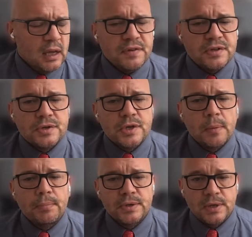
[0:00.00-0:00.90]
if it's
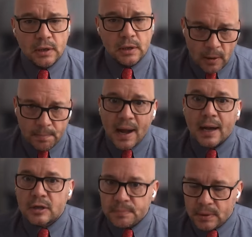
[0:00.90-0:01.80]
interpreted, going
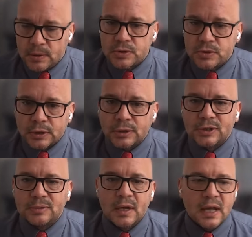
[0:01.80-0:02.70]
back to
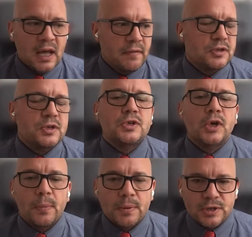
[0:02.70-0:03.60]
post-structuralism, if it's
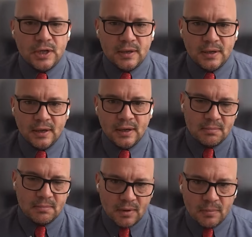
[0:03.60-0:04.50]
interpreted.
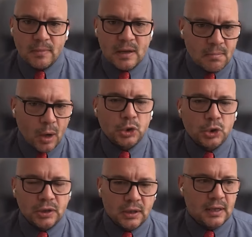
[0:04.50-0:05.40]
The em
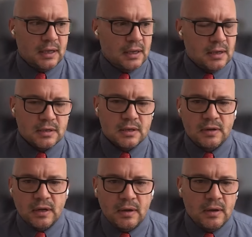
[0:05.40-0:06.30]
emotionally, it's
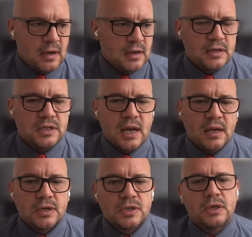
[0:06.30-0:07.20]
you know, in, in
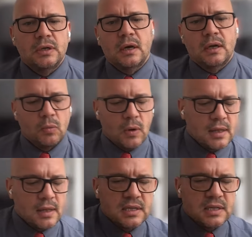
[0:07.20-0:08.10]
seen in a certain kind of
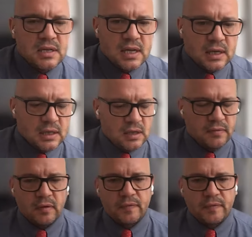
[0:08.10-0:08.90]
way. That is indicative